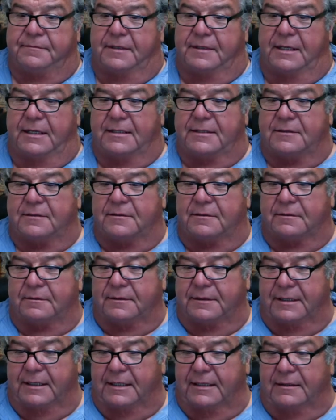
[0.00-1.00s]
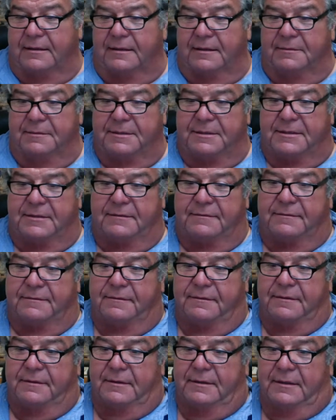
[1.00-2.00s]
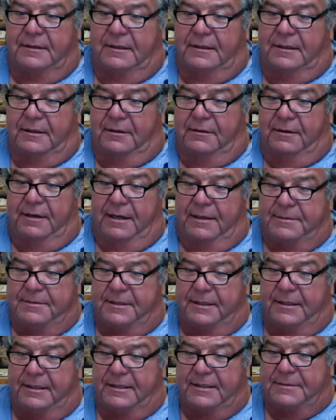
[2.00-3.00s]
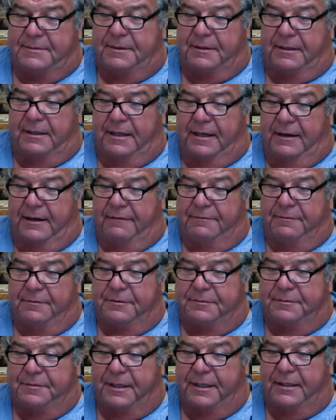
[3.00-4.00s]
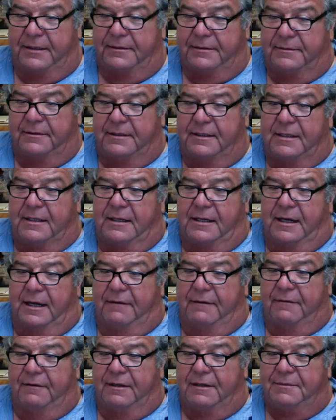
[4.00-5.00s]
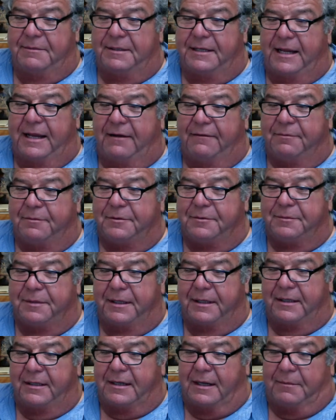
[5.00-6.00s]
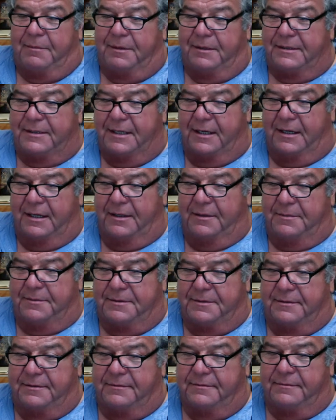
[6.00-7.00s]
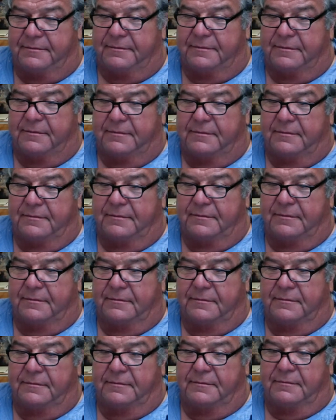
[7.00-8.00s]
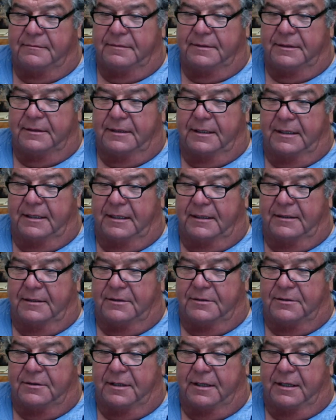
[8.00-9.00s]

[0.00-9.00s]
That's cool. He got limits of crabs on his boat at Half Moon Bay. I've only been to Half Moon Bay a couple of times, but I'd like to try